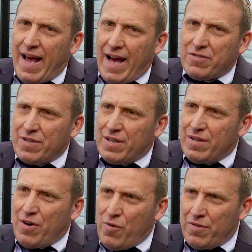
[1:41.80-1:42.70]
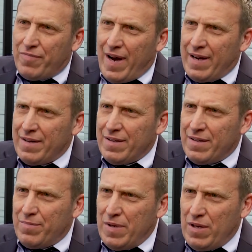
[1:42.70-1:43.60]
actually codified
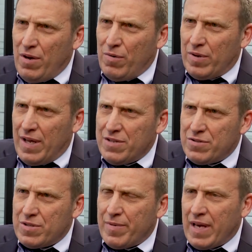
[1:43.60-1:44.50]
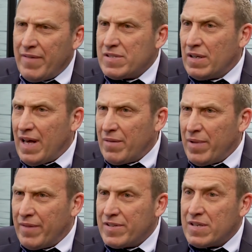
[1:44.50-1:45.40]
the PEO relationship and gave us a lot of
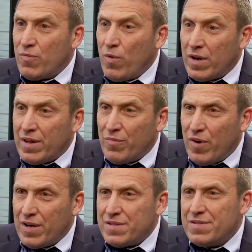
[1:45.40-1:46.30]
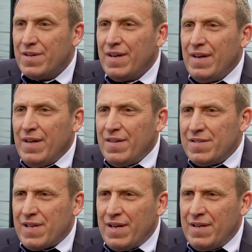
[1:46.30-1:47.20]
benefits. And one of them was
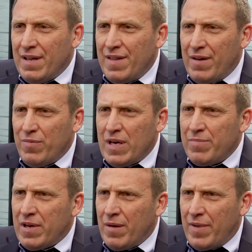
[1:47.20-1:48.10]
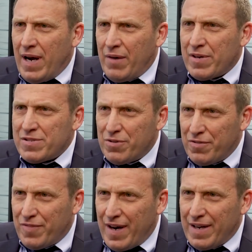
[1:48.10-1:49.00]
this idea that we could become IRS
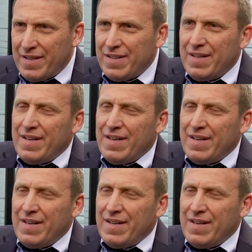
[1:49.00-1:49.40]
certified,